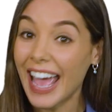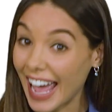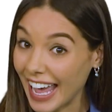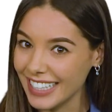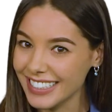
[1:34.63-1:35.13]

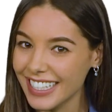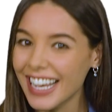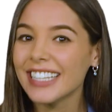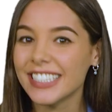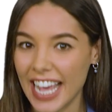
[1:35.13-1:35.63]
and
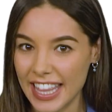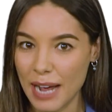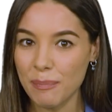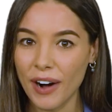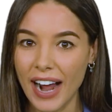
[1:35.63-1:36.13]
share
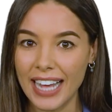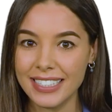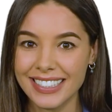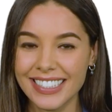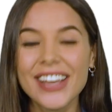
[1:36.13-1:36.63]
their
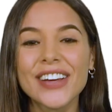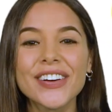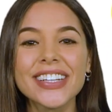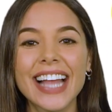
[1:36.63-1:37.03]
prize. Good